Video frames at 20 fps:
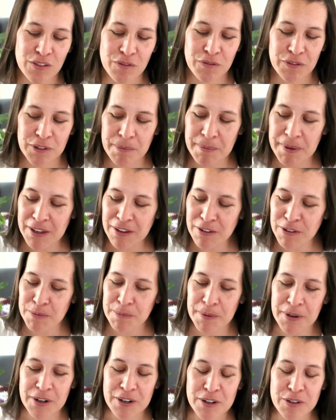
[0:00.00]
Flamingo
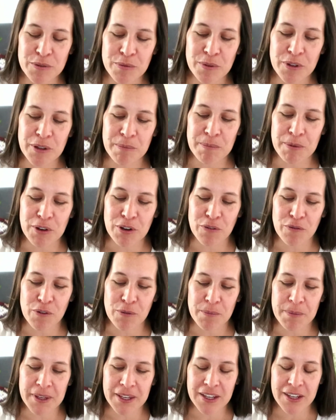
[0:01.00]
Spirit is really
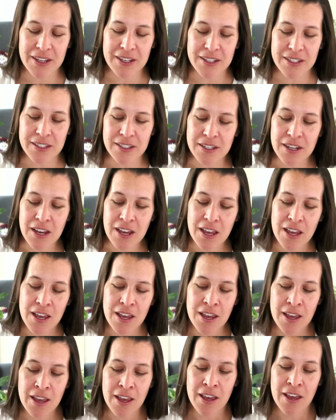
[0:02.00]
beautiful because
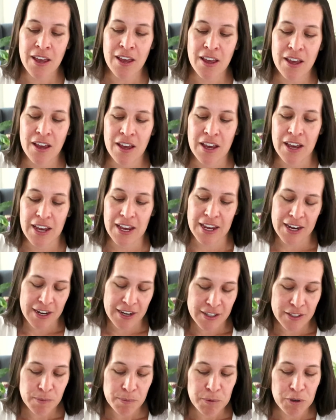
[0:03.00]
it
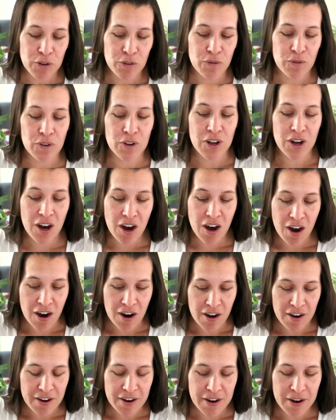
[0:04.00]
is a beautiful
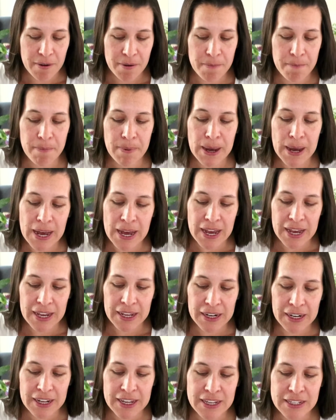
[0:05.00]
card,
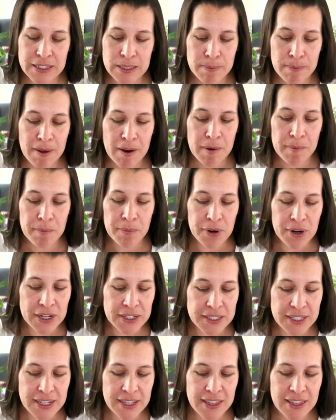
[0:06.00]
but it's about
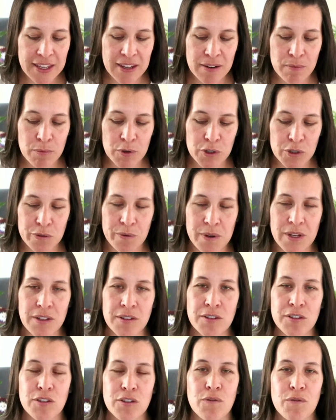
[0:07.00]
embracing the in-between.
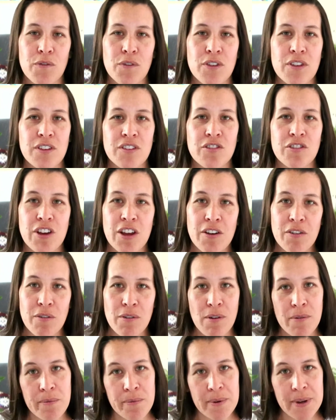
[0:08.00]
So for the
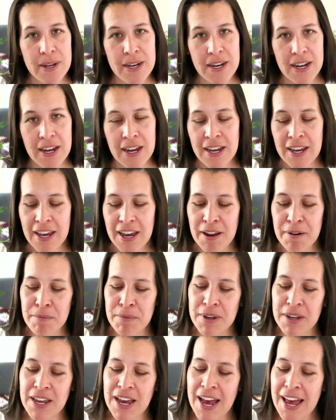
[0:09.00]
general reading, and
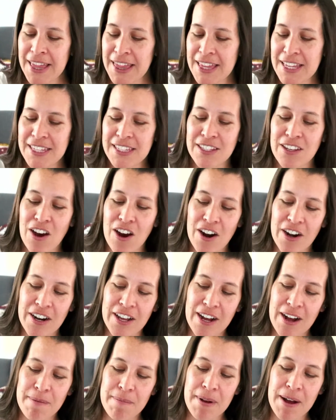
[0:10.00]
we had this card
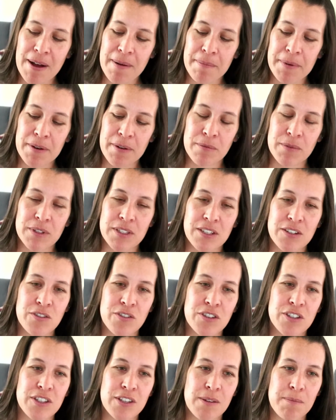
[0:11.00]
come up, and it was
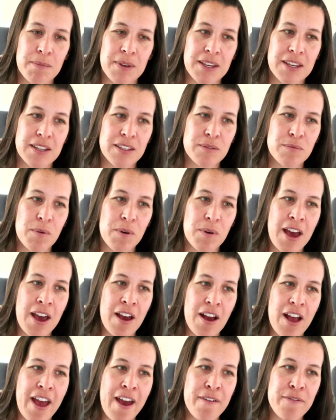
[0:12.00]
interesting because
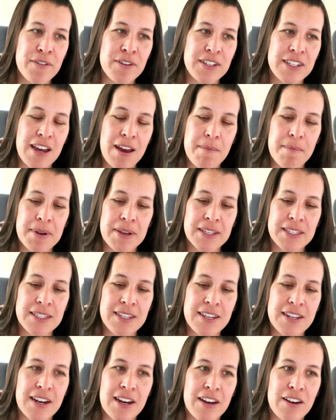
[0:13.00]
every time I
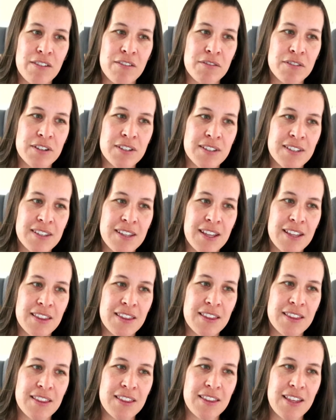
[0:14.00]
see it, I notice that
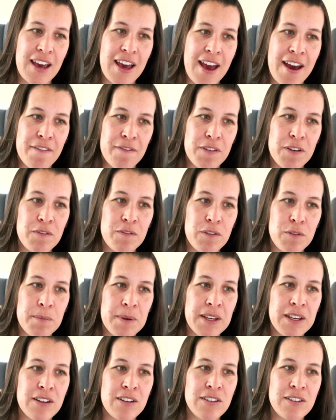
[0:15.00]
the F in
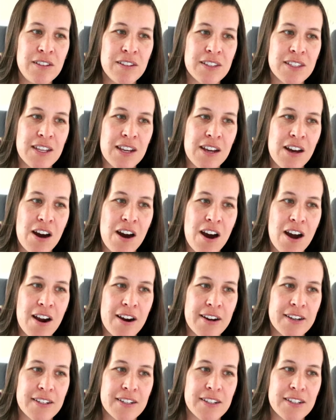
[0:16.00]
Flamingo looks like a
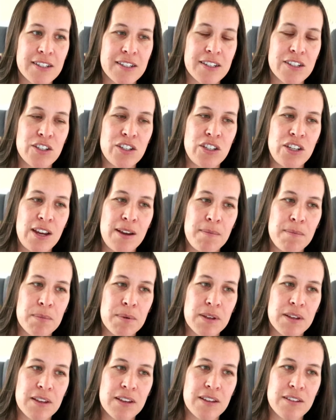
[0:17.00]
heart shape.
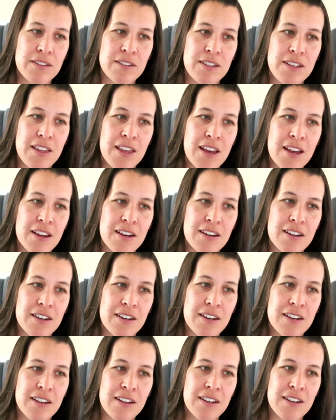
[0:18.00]
Can you see that?
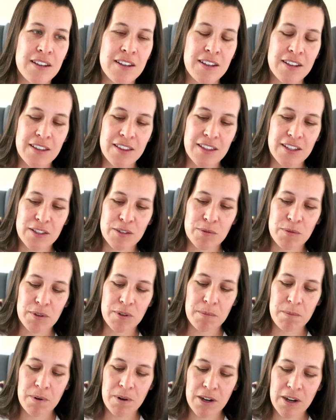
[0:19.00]
That's
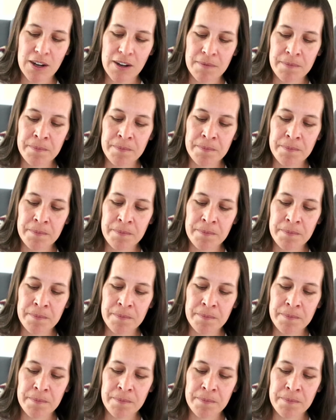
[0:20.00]
really pretty.